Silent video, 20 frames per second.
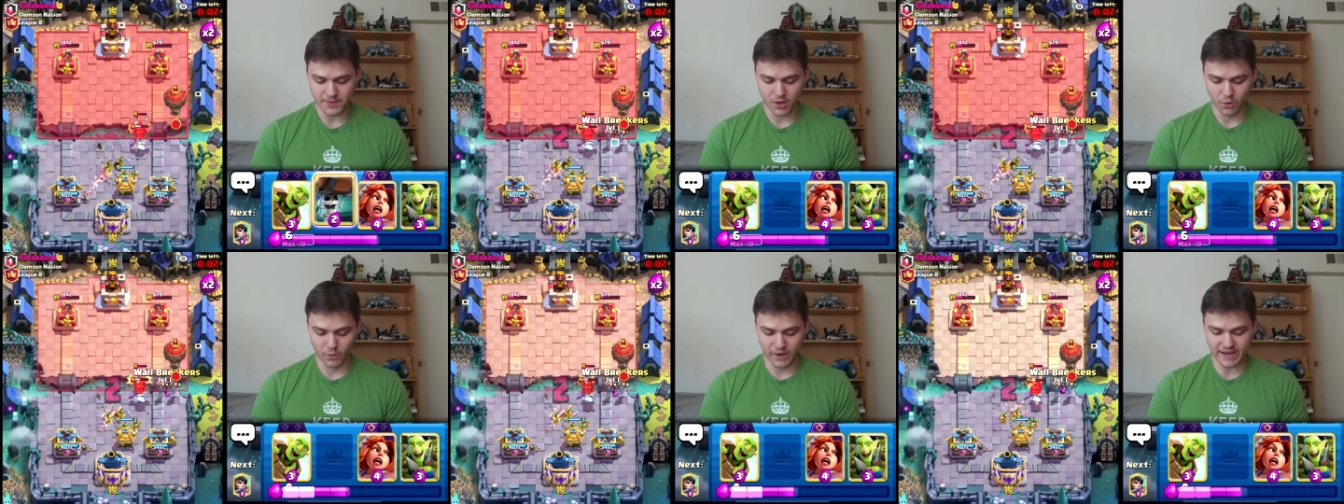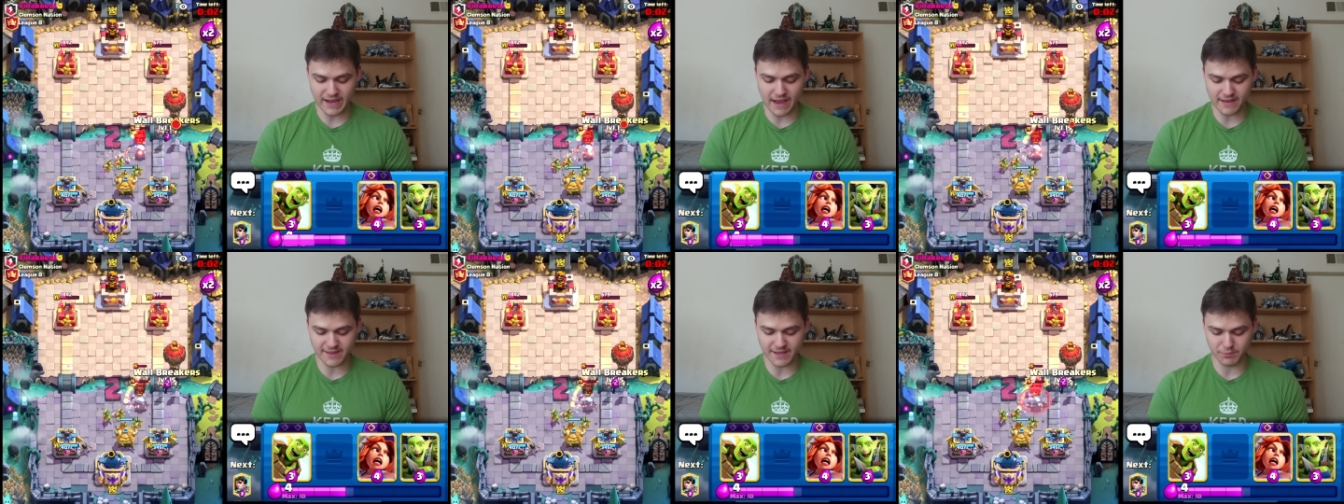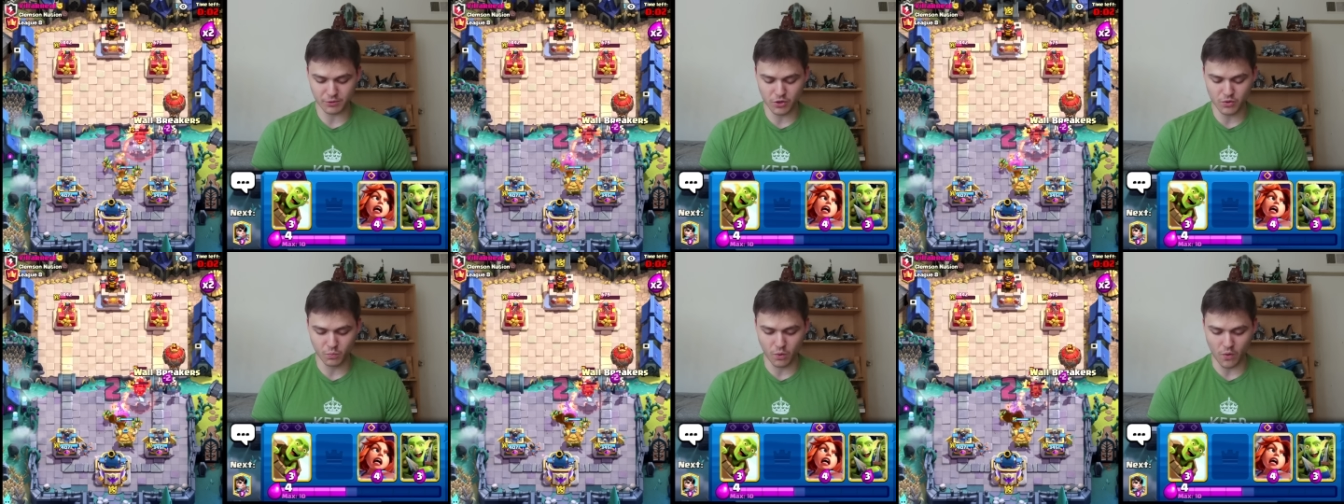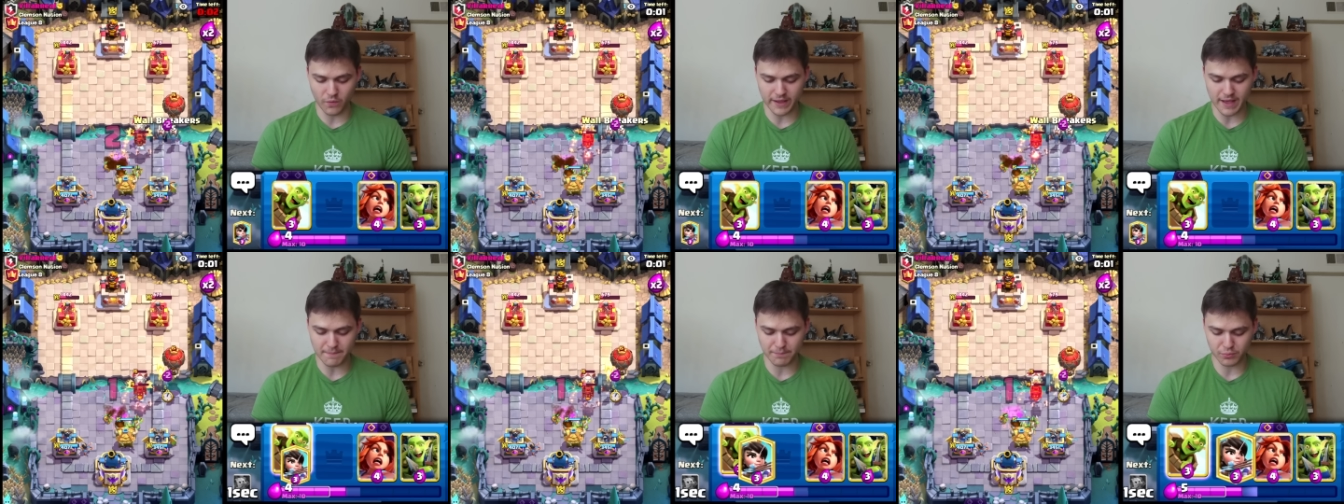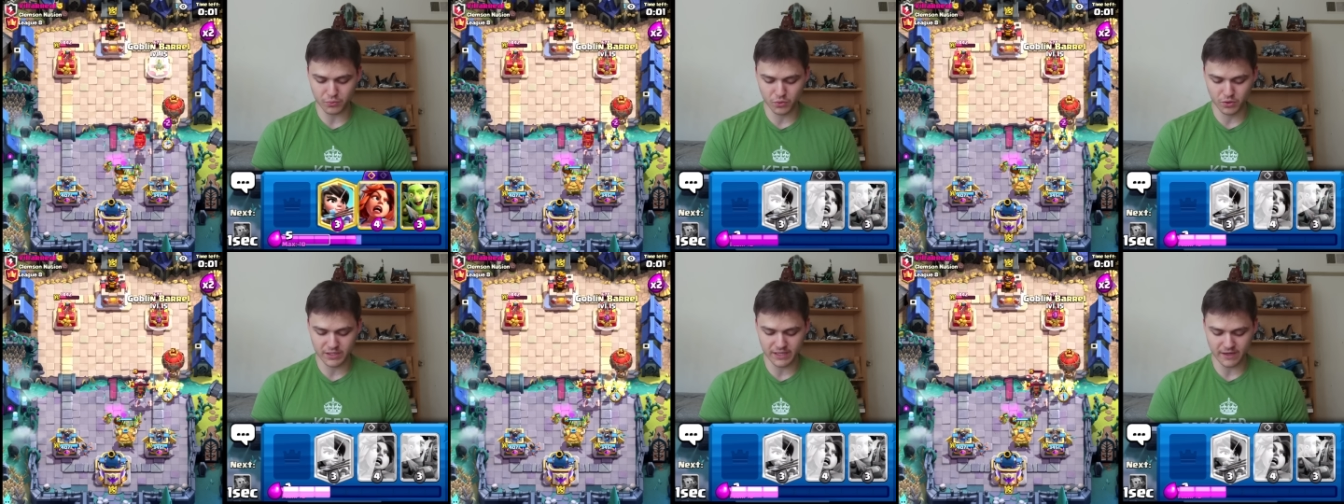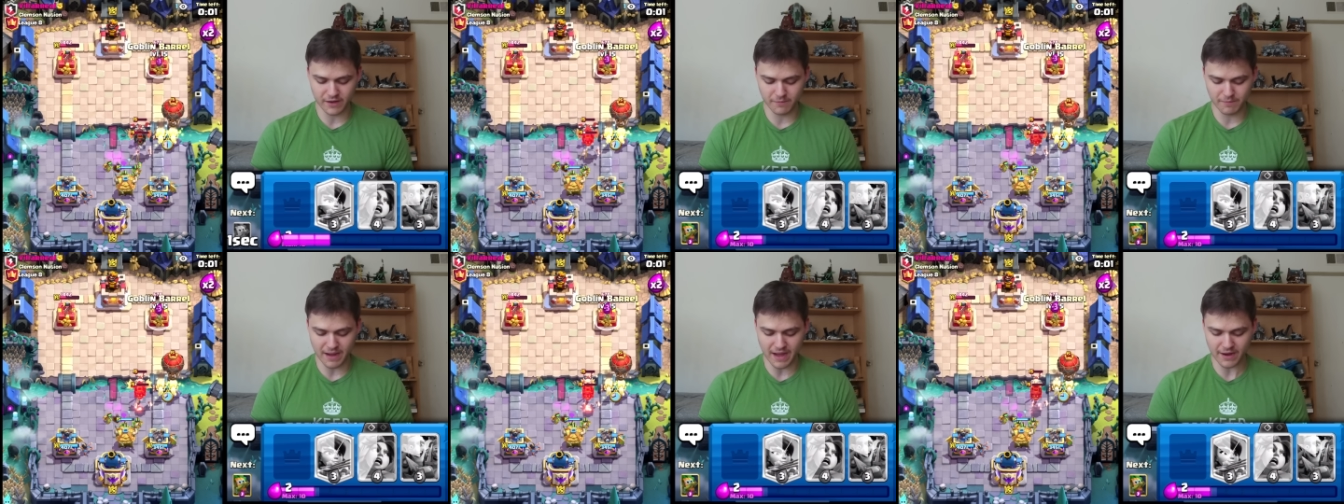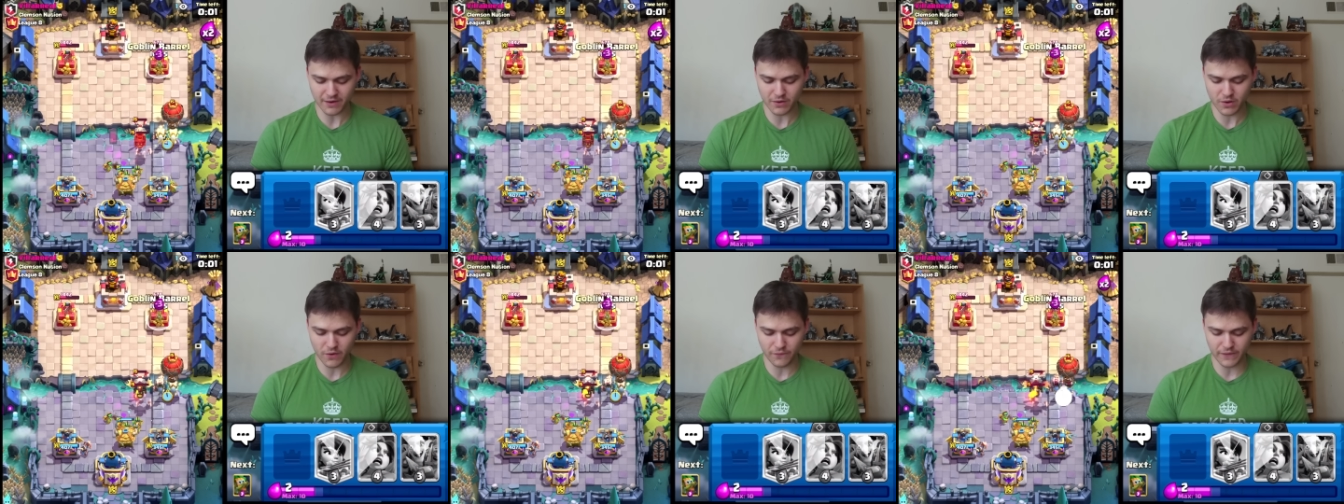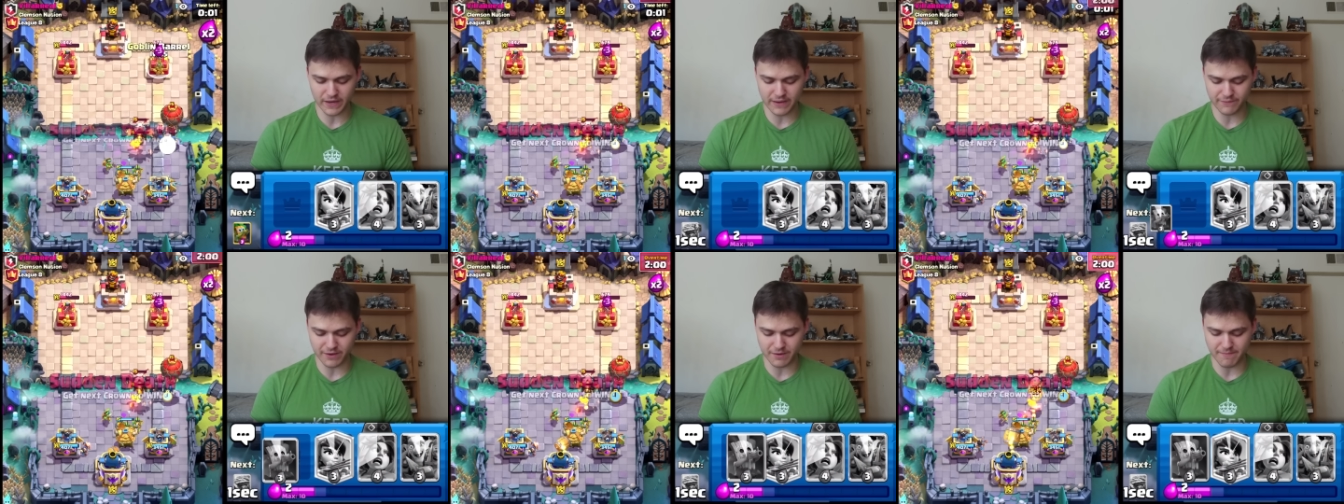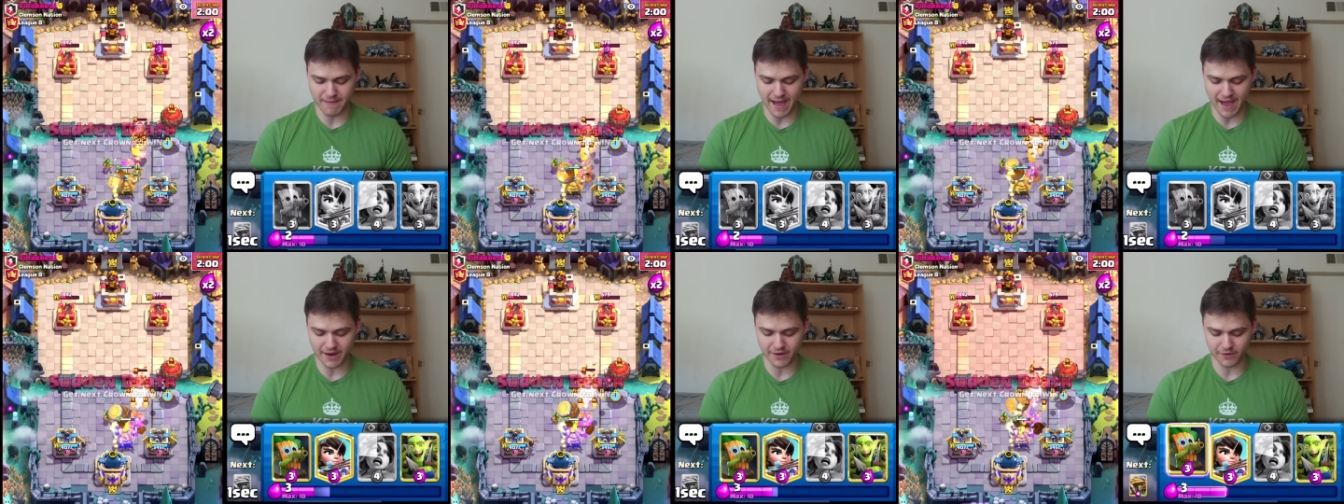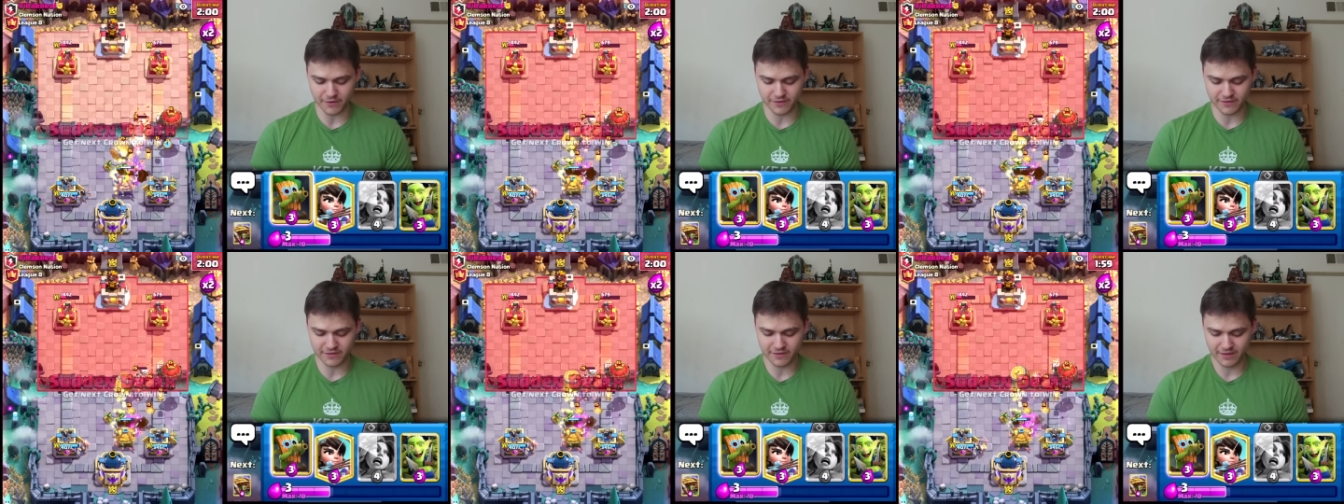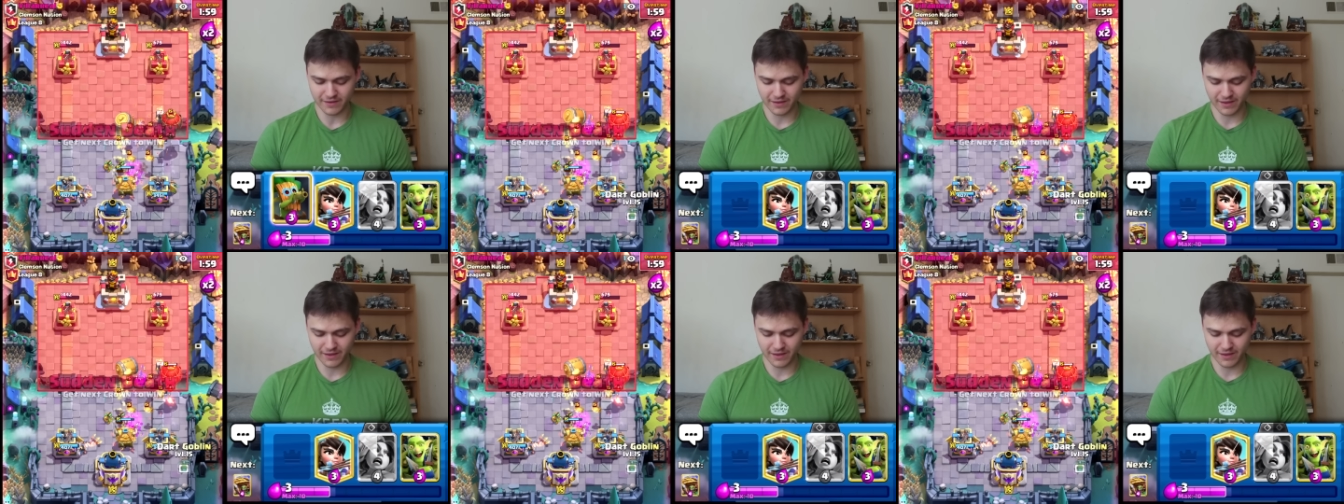Wait, guys, the balloon won't get pulled here, but I don't know if it even matters.